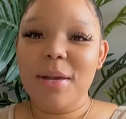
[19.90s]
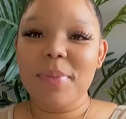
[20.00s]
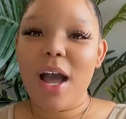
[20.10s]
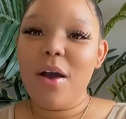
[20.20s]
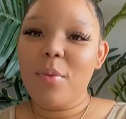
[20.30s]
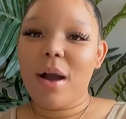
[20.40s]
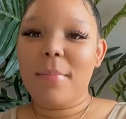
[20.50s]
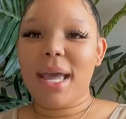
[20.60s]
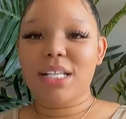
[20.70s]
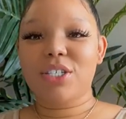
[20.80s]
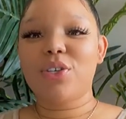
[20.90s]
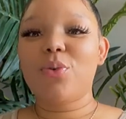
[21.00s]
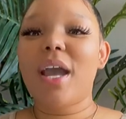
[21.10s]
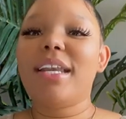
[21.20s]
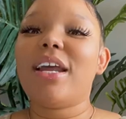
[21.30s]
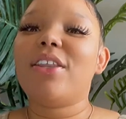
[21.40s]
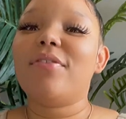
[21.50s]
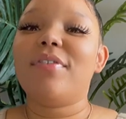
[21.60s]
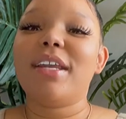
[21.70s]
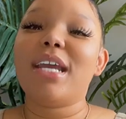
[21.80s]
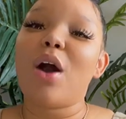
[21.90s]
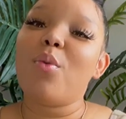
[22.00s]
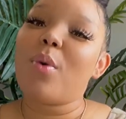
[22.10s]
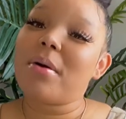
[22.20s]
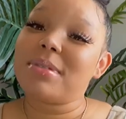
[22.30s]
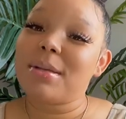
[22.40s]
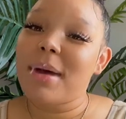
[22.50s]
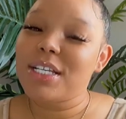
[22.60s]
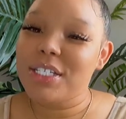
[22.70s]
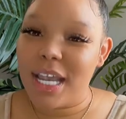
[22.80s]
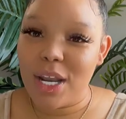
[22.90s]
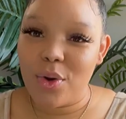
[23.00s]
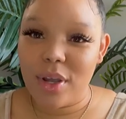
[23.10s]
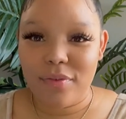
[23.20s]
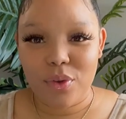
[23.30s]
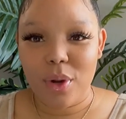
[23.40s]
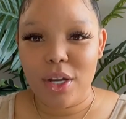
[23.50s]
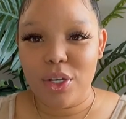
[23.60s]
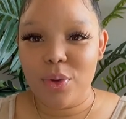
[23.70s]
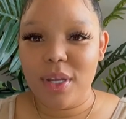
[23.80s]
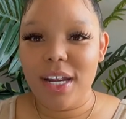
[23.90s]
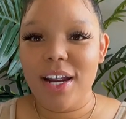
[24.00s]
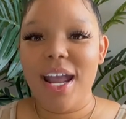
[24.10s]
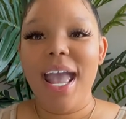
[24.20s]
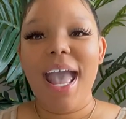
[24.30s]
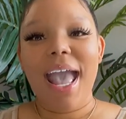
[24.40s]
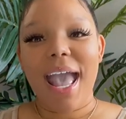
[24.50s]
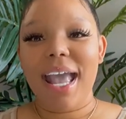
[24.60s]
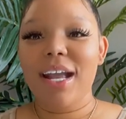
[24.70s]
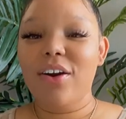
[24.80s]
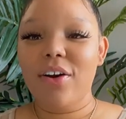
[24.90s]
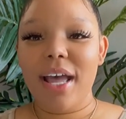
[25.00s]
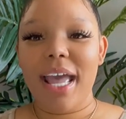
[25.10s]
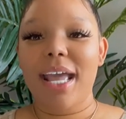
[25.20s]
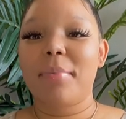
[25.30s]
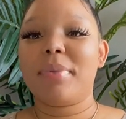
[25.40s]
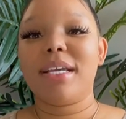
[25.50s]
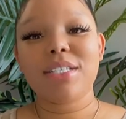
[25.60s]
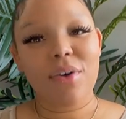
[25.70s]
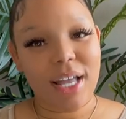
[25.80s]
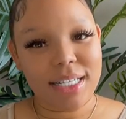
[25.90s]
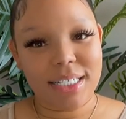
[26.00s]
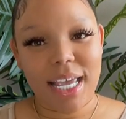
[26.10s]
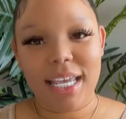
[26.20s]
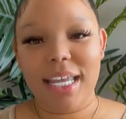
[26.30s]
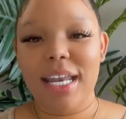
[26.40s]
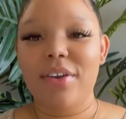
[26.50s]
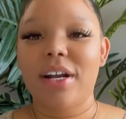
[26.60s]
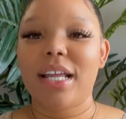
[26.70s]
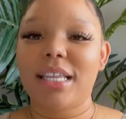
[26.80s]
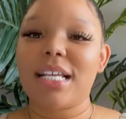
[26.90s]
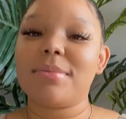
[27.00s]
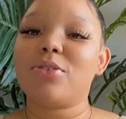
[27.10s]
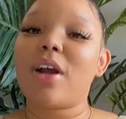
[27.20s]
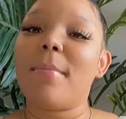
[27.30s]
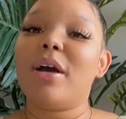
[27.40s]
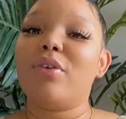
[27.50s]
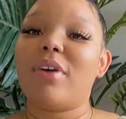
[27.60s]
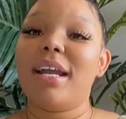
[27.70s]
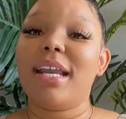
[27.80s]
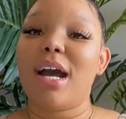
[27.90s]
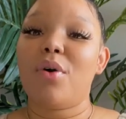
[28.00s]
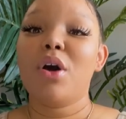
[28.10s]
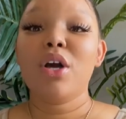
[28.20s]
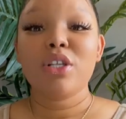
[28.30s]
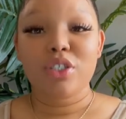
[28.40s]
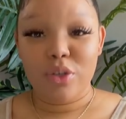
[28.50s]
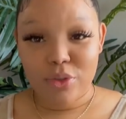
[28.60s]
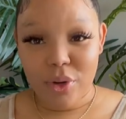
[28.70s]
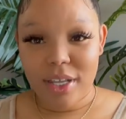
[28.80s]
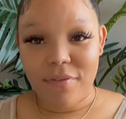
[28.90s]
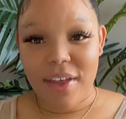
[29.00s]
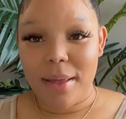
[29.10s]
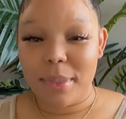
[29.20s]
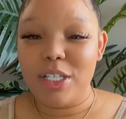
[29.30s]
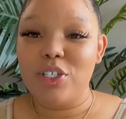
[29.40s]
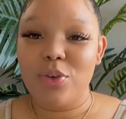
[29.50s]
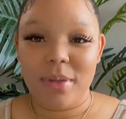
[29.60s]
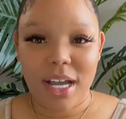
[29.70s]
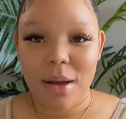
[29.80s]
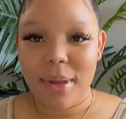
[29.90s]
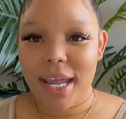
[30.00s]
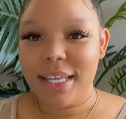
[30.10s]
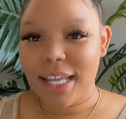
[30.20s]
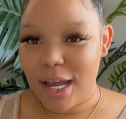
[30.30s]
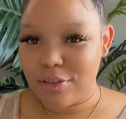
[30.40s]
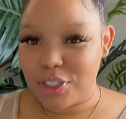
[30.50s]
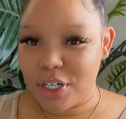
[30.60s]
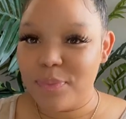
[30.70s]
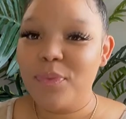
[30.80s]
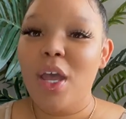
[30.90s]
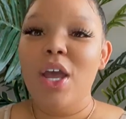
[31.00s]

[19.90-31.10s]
up y'all, and welcome back to another video and welcome to my channel. If you are new here, hey girl, hey, please don't hesitate, get down there and click that subscribe button right now to join the family, to become a lounger.